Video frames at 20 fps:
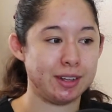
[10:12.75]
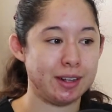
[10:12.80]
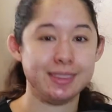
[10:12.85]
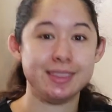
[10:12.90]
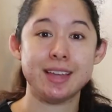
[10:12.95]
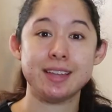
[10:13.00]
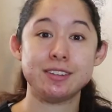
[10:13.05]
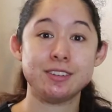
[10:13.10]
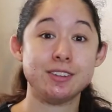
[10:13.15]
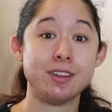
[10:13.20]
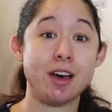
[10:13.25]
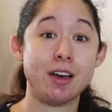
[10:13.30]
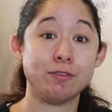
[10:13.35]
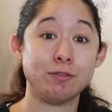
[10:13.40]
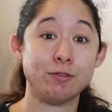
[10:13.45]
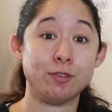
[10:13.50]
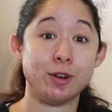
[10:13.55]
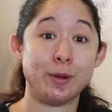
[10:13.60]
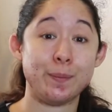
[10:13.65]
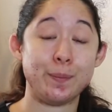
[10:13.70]
And that's
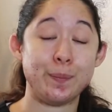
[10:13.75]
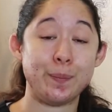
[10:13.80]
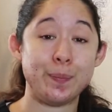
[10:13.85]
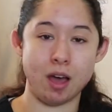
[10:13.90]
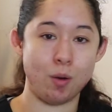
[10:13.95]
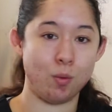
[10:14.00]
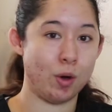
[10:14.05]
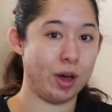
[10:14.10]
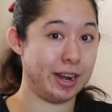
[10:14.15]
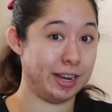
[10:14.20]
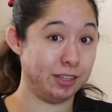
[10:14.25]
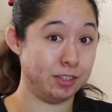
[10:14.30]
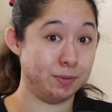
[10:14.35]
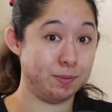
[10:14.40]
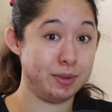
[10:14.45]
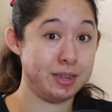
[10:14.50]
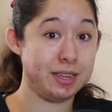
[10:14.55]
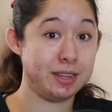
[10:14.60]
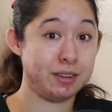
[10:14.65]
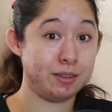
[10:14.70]
not from not wanting to
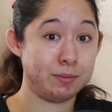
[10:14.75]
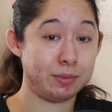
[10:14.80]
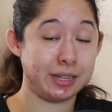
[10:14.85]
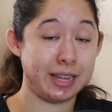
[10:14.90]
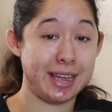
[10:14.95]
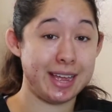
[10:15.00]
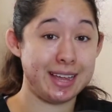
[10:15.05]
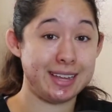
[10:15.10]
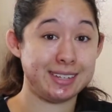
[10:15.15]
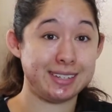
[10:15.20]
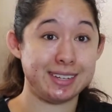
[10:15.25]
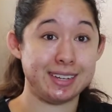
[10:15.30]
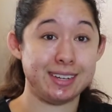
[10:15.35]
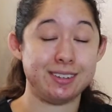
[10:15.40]
be in plays,